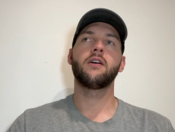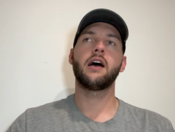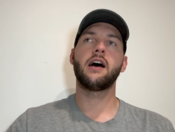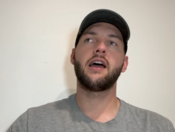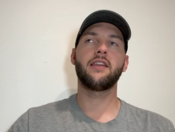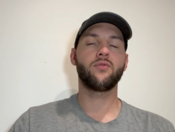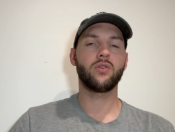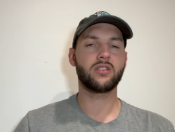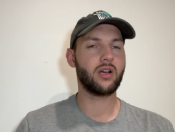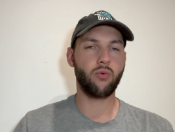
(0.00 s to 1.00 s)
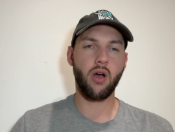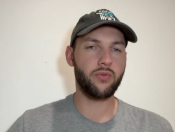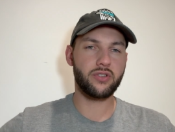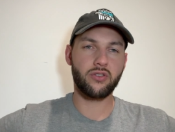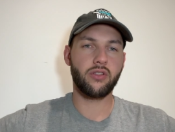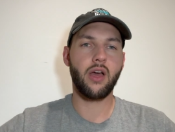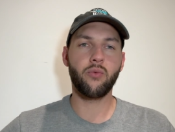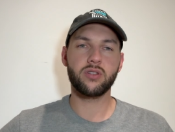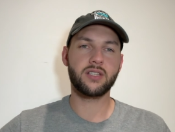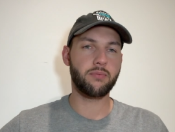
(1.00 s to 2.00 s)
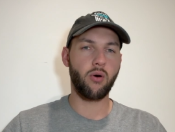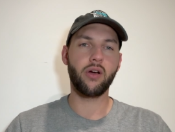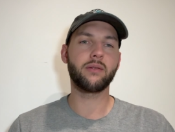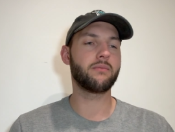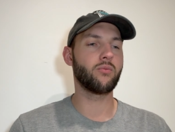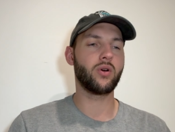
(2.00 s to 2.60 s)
And everyone's like, why would you do that? What's the point?